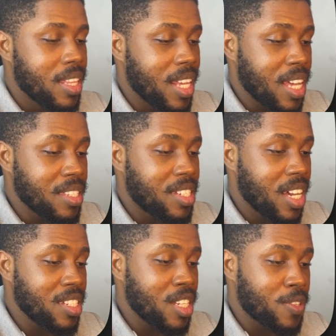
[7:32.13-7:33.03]
Then
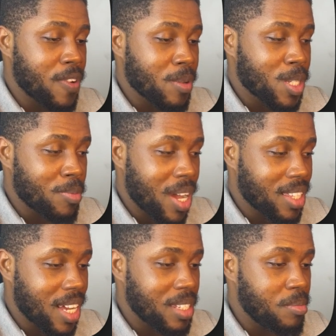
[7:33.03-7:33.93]
change this from
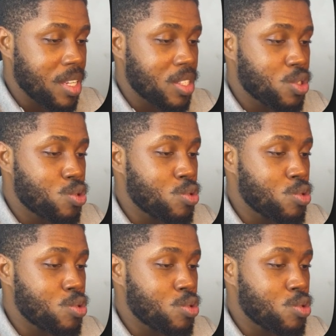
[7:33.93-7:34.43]
smart animate